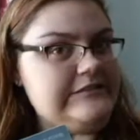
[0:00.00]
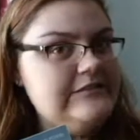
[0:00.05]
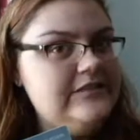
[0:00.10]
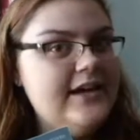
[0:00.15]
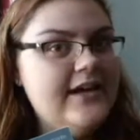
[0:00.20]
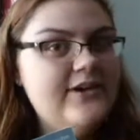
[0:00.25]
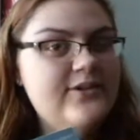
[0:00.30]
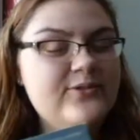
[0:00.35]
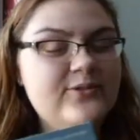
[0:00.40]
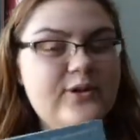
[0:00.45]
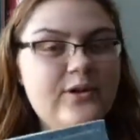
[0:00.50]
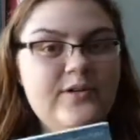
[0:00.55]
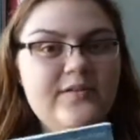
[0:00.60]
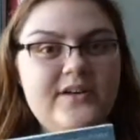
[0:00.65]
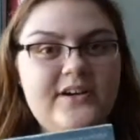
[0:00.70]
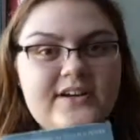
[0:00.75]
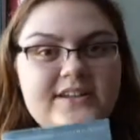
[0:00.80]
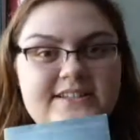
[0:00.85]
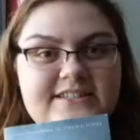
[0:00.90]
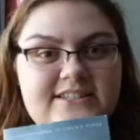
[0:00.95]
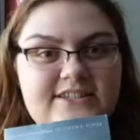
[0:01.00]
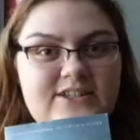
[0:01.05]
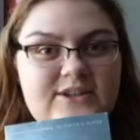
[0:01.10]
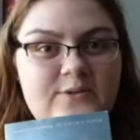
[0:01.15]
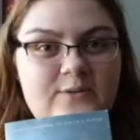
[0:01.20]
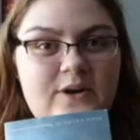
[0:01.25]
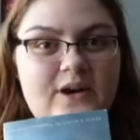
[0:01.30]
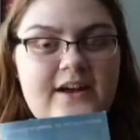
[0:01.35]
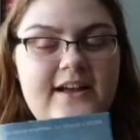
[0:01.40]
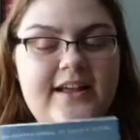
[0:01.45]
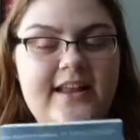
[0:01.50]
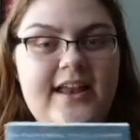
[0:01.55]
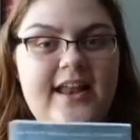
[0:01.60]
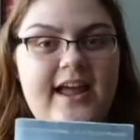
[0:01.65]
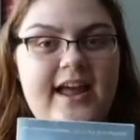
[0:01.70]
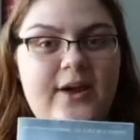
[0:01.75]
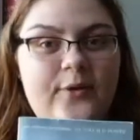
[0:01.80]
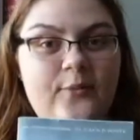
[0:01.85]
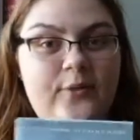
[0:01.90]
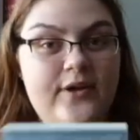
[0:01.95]
I don't know if I'll continue on
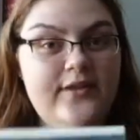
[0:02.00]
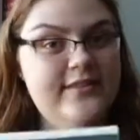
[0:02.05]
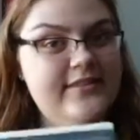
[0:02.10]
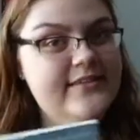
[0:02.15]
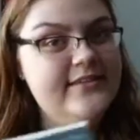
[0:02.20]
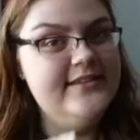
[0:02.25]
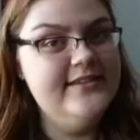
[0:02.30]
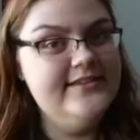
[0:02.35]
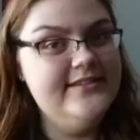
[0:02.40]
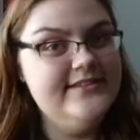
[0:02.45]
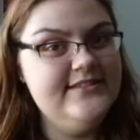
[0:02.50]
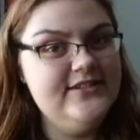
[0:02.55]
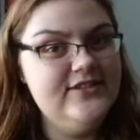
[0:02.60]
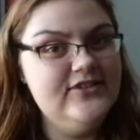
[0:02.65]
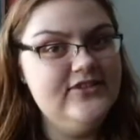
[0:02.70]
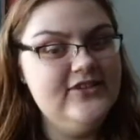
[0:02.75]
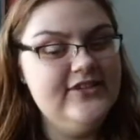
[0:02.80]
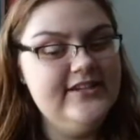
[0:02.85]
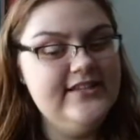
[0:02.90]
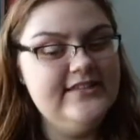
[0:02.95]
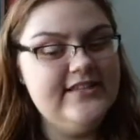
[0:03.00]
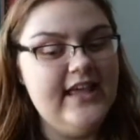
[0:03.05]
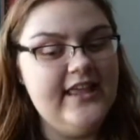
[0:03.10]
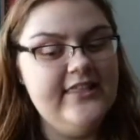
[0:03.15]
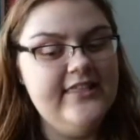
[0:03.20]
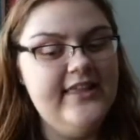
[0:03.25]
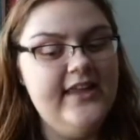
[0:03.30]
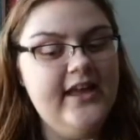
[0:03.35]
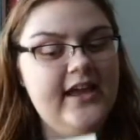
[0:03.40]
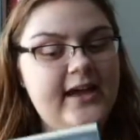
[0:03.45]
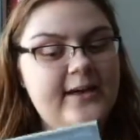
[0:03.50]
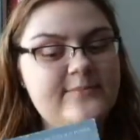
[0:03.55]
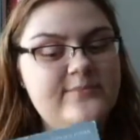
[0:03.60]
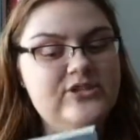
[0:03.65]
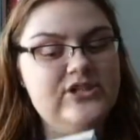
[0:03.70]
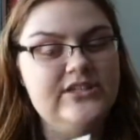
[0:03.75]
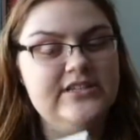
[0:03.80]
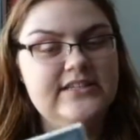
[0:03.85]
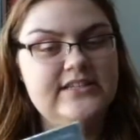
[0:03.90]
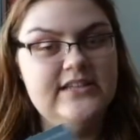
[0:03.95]
with this series. I think I'm
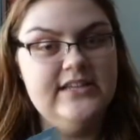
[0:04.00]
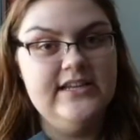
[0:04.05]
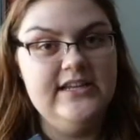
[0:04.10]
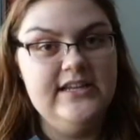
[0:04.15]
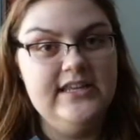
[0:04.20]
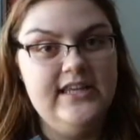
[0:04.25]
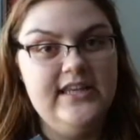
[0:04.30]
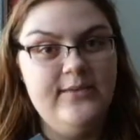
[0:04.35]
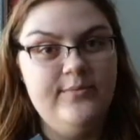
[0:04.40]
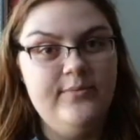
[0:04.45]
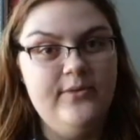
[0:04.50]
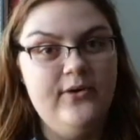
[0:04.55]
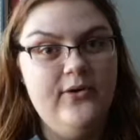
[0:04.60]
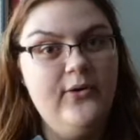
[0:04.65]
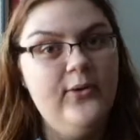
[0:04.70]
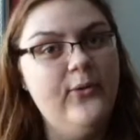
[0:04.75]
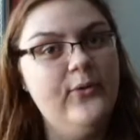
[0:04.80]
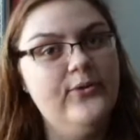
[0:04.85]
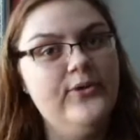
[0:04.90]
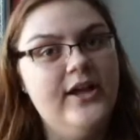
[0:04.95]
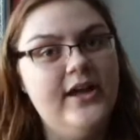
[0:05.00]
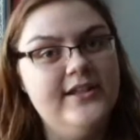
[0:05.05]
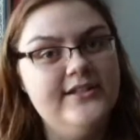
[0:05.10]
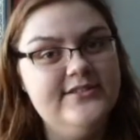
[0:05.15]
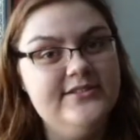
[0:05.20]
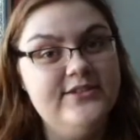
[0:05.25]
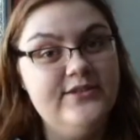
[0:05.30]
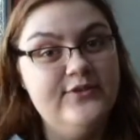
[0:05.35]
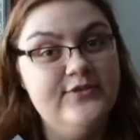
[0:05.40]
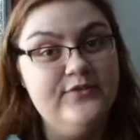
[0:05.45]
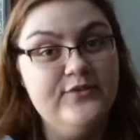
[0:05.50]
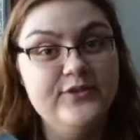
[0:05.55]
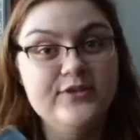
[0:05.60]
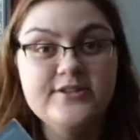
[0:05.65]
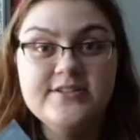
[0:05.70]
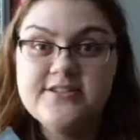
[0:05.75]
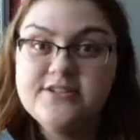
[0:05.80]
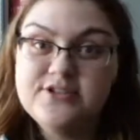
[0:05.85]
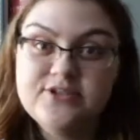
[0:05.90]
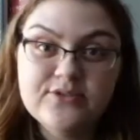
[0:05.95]
just gonna keep a hold on to the
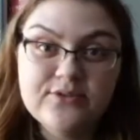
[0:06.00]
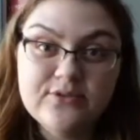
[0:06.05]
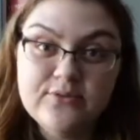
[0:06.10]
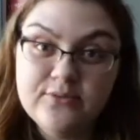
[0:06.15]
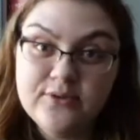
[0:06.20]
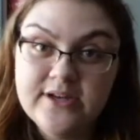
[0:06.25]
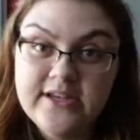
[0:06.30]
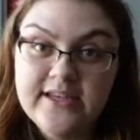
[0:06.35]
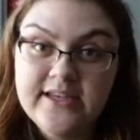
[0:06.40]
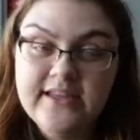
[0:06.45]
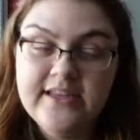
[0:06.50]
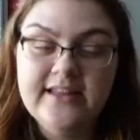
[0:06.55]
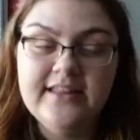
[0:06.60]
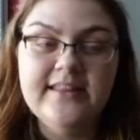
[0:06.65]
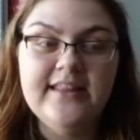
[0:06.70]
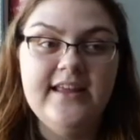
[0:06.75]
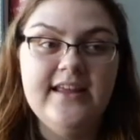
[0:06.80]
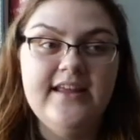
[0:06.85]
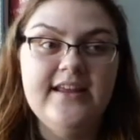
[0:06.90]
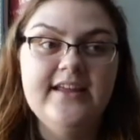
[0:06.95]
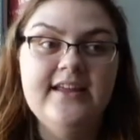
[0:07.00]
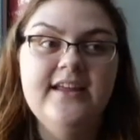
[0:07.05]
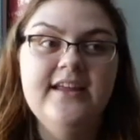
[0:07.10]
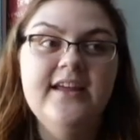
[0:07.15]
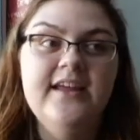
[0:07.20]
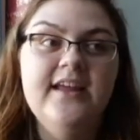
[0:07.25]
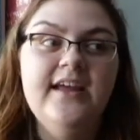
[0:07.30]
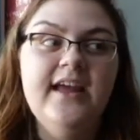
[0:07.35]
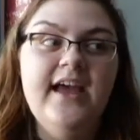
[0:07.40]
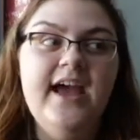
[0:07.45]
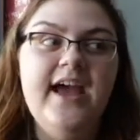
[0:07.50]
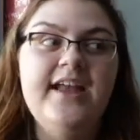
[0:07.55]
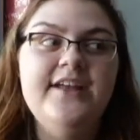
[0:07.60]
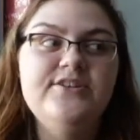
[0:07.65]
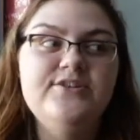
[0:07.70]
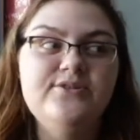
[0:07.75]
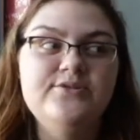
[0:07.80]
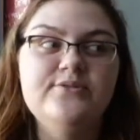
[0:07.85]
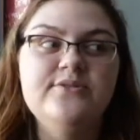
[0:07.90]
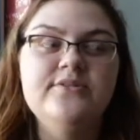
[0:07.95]
first 3, and then I
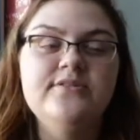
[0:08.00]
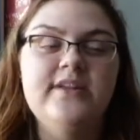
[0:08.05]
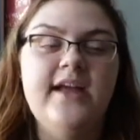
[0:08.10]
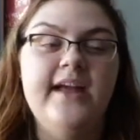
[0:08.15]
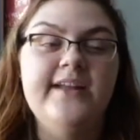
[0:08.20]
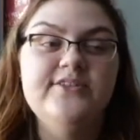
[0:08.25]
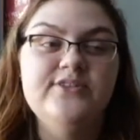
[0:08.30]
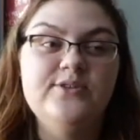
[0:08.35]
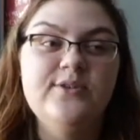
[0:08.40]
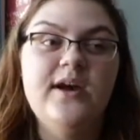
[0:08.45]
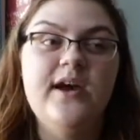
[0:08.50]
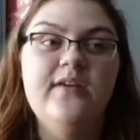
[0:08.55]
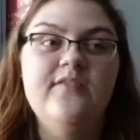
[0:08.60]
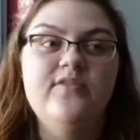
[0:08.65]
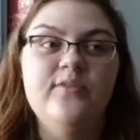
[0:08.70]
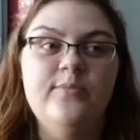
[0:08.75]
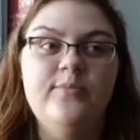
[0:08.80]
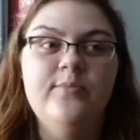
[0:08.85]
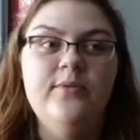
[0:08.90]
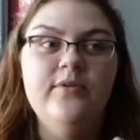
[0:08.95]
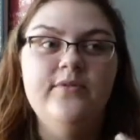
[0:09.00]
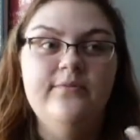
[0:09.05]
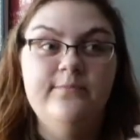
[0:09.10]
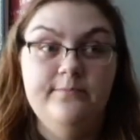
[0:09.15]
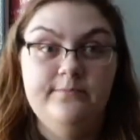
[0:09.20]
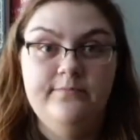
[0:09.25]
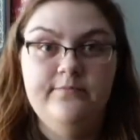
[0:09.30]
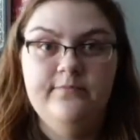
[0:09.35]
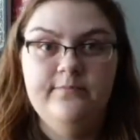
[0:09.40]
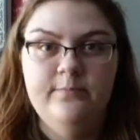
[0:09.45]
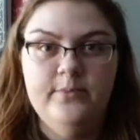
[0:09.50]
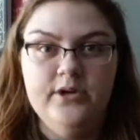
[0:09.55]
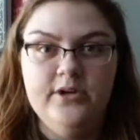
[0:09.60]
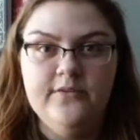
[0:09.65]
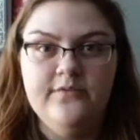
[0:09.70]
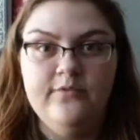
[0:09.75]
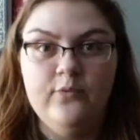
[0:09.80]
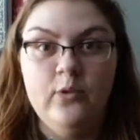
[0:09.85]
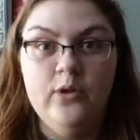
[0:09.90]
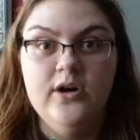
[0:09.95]
do have the book
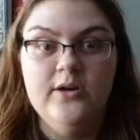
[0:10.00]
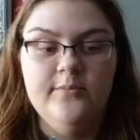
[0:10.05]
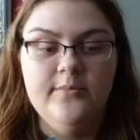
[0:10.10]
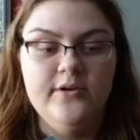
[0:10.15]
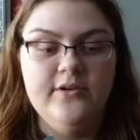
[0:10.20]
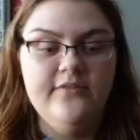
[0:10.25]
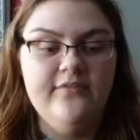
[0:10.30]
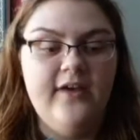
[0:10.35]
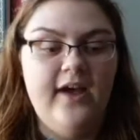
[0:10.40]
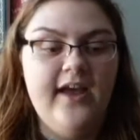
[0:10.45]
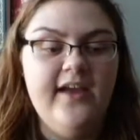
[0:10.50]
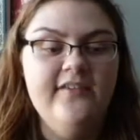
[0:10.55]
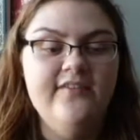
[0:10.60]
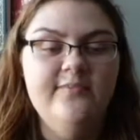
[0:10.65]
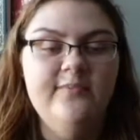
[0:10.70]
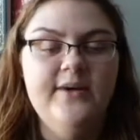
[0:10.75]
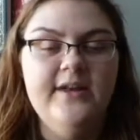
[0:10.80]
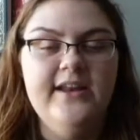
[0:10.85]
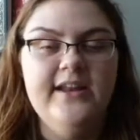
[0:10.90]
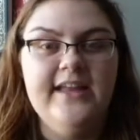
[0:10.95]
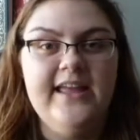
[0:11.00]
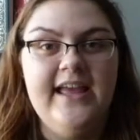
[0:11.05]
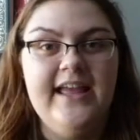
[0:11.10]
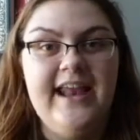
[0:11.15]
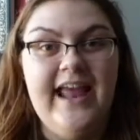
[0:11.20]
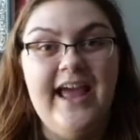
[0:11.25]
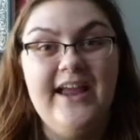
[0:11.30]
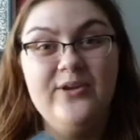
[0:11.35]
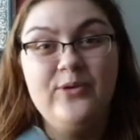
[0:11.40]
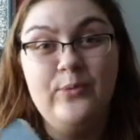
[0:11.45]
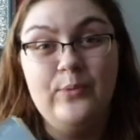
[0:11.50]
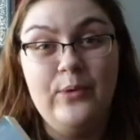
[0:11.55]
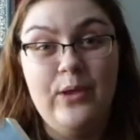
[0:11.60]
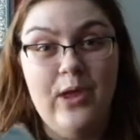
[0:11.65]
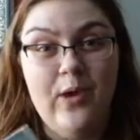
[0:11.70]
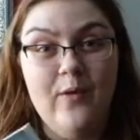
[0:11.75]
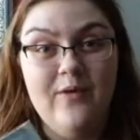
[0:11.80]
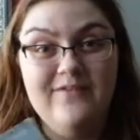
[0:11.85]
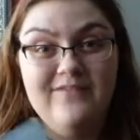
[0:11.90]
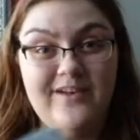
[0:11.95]
4 and book 5, but again, I don't
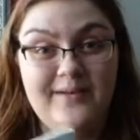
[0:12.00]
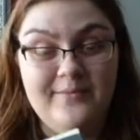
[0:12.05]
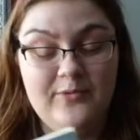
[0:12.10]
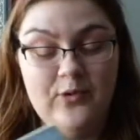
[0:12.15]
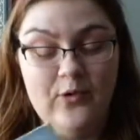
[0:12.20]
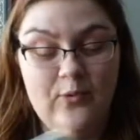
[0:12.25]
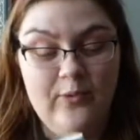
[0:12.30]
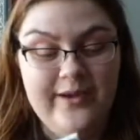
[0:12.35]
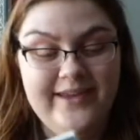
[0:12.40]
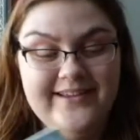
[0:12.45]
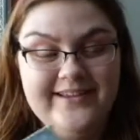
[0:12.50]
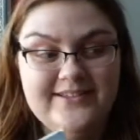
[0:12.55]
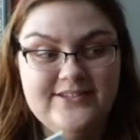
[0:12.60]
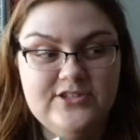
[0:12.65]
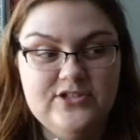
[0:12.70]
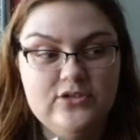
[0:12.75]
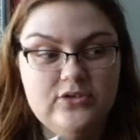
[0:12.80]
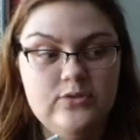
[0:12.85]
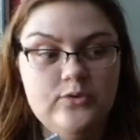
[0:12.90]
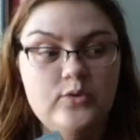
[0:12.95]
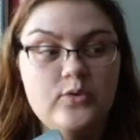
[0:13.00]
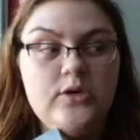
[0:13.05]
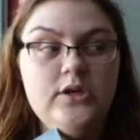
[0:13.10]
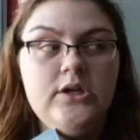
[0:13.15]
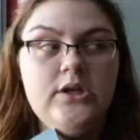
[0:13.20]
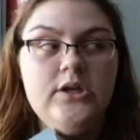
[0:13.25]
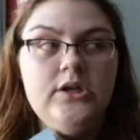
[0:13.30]
know if I'm going to